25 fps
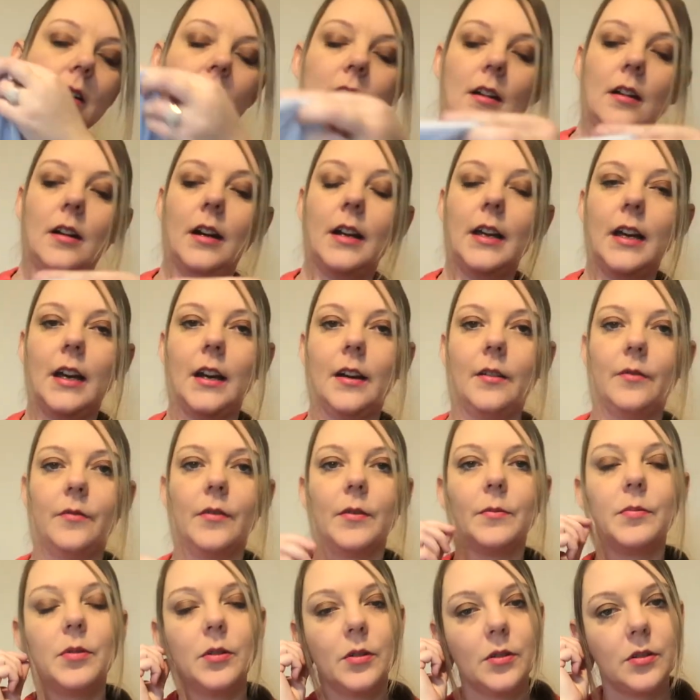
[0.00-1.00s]
I
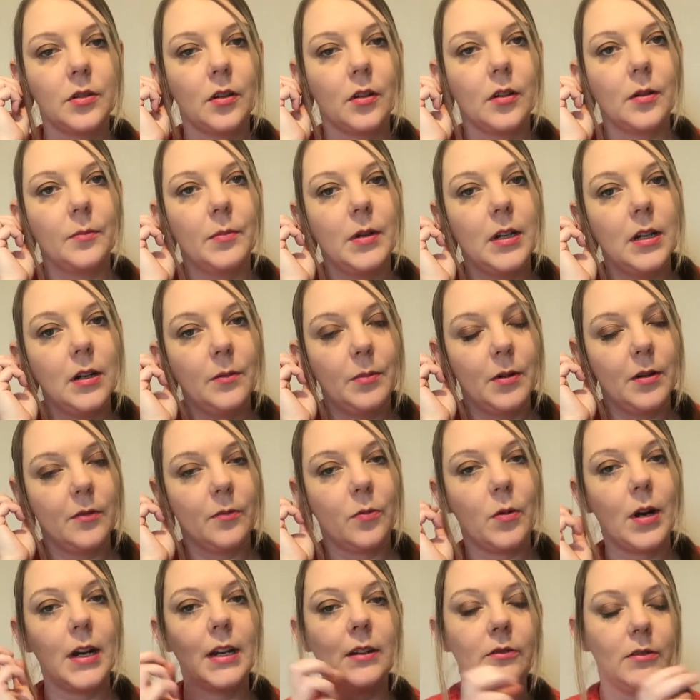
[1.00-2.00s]
have put on a little bit
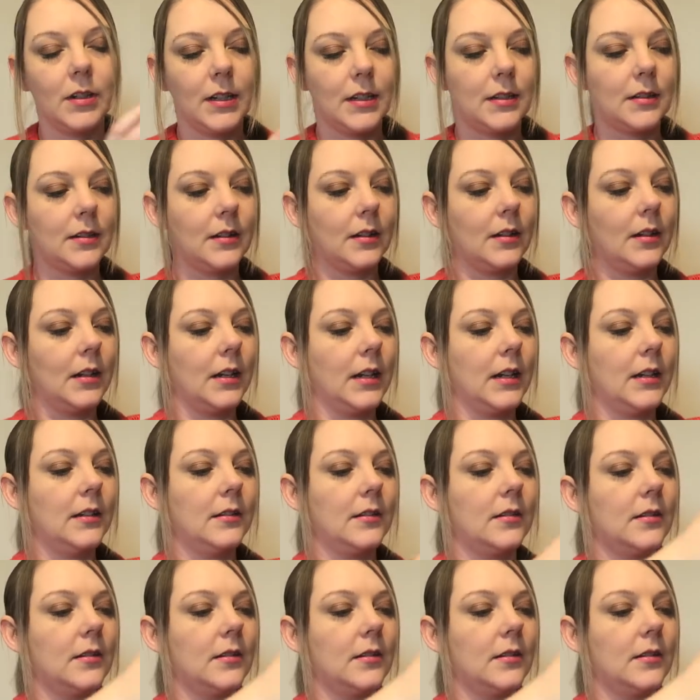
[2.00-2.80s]
of weight recently,